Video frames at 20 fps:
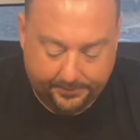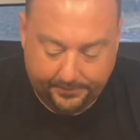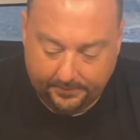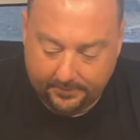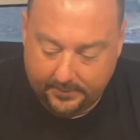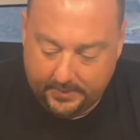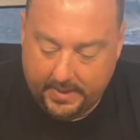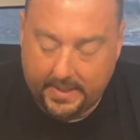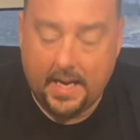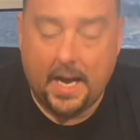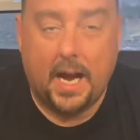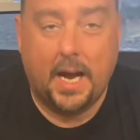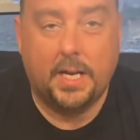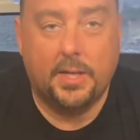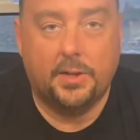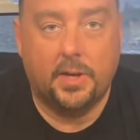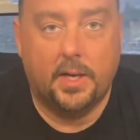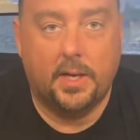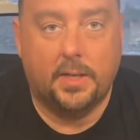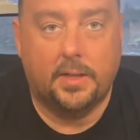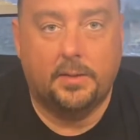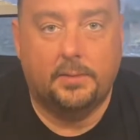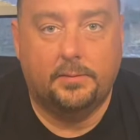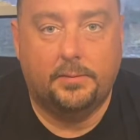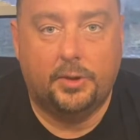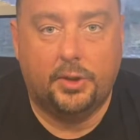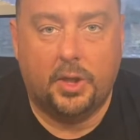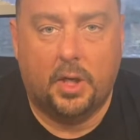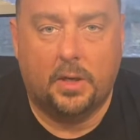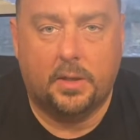dehydrated
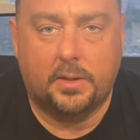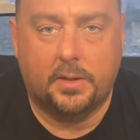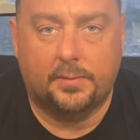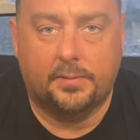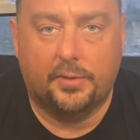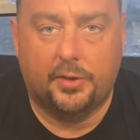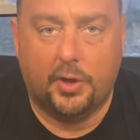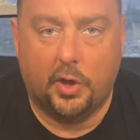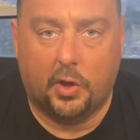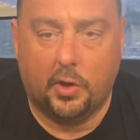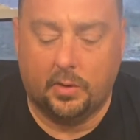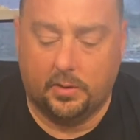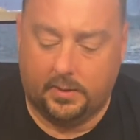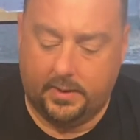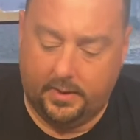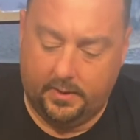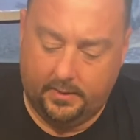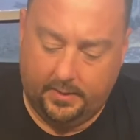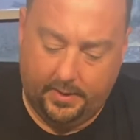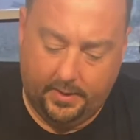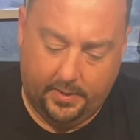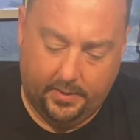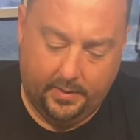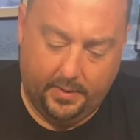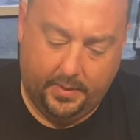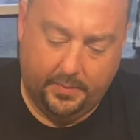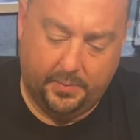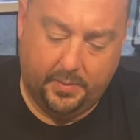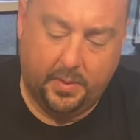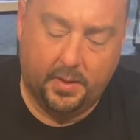chunks of dirt that
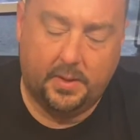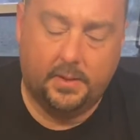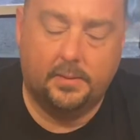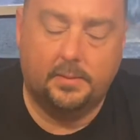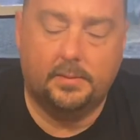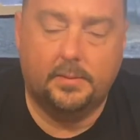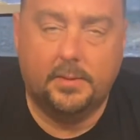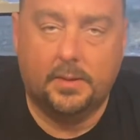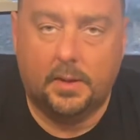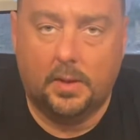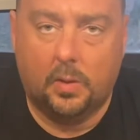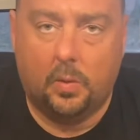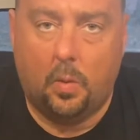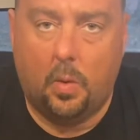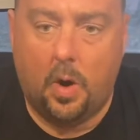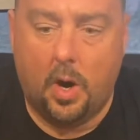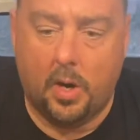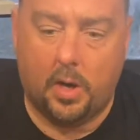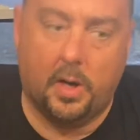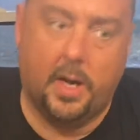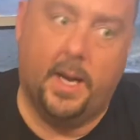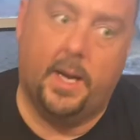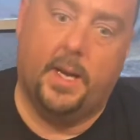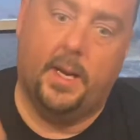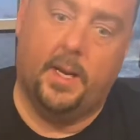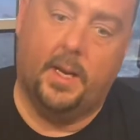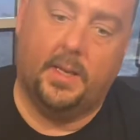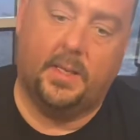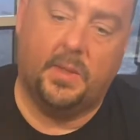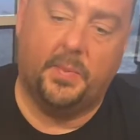you put a little water in
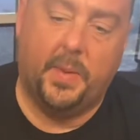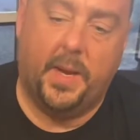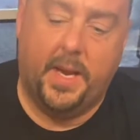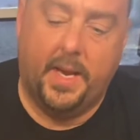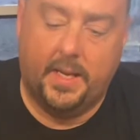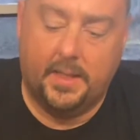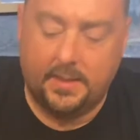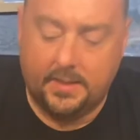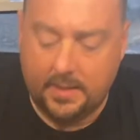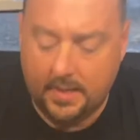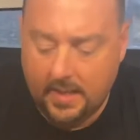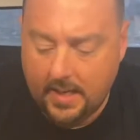and it expands.